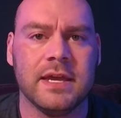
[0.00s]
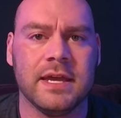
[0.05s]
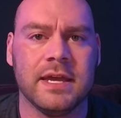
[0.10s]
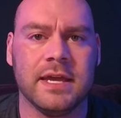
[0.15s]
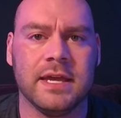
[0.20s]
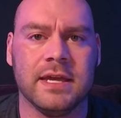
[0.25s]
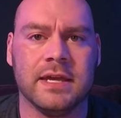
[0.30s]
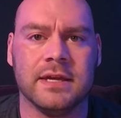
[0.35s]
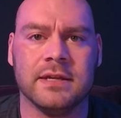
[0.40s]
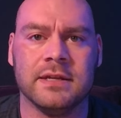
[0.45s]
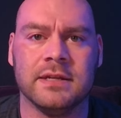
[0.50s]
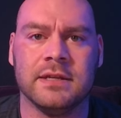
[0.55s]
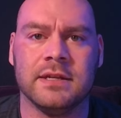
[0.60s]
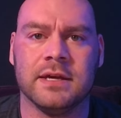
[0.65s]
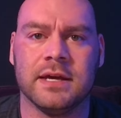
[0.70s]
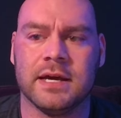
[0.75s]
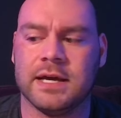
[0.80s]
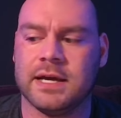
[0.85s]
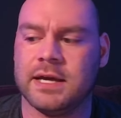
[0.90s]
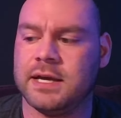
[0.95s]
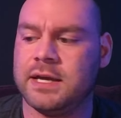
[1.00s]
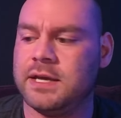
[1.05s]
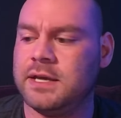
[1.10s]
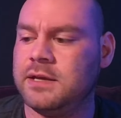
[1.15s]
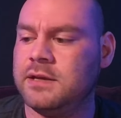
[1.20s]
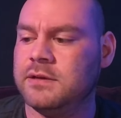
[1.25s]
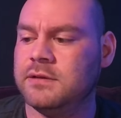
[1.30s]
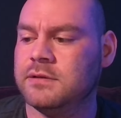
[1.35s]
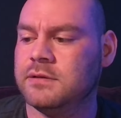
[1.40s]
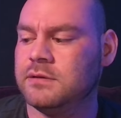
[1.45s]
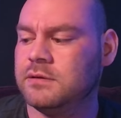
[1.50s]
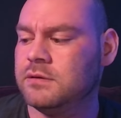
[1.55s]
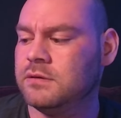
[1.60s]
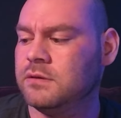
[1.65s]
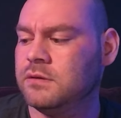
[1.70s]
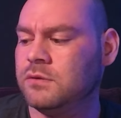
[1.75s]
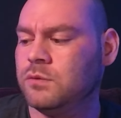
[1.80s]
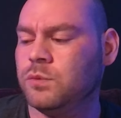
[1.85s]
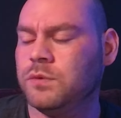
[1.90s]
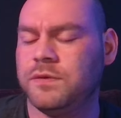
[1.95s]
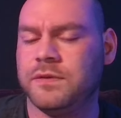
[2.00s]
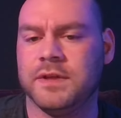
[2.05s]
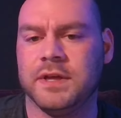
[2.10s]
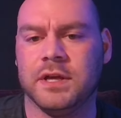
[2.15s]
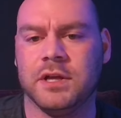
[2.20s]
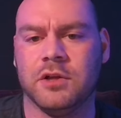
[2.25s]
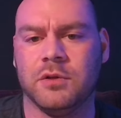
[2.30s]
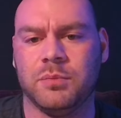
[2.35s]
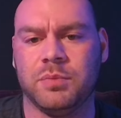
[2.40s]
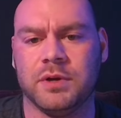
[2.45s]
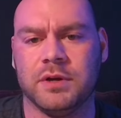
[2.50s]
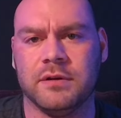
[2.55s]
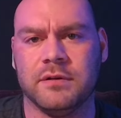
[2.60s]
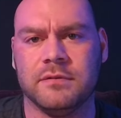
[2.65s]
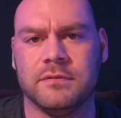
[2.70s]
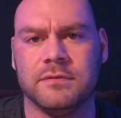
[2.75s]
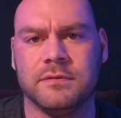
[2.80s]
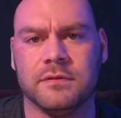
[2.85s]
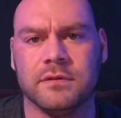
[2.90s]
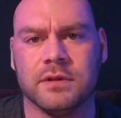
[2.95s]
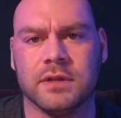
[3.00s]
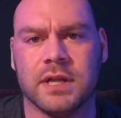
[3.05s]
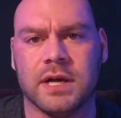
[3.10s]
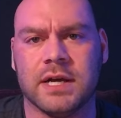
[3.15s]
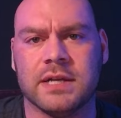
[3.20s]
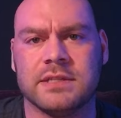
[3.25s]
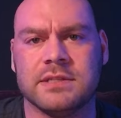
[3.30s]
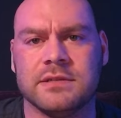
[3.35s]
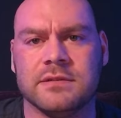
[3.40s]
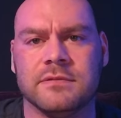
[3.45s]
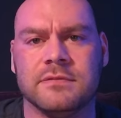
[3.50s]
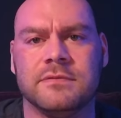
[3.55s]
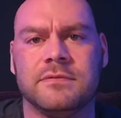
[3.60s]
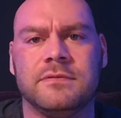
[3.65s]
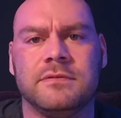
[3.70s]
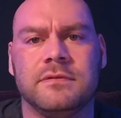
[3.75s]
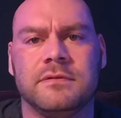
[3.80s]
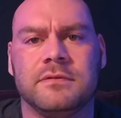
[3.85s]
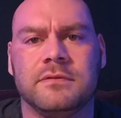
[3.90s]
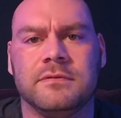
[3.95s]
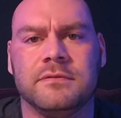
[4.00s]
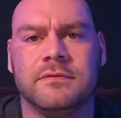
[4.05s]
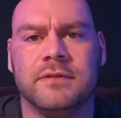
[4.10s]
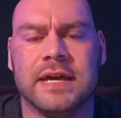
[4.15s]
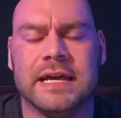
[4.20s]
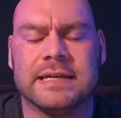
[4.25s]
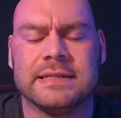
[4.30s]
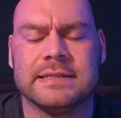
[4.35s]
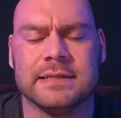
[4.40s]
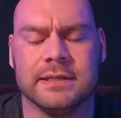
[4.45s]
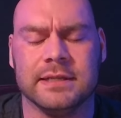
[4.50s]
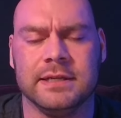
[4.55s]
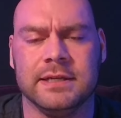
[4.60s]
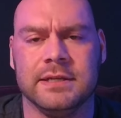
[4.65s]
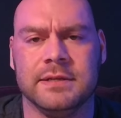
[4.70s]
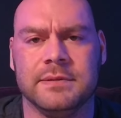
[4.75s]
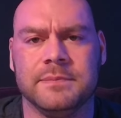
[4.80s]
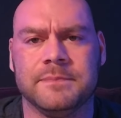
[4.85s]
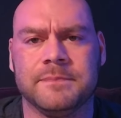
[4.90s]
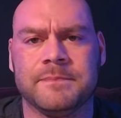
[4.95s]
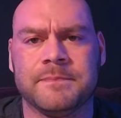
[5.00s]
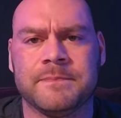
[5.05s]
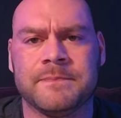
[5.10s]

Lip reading: and I, with the help of lots of Vaseline,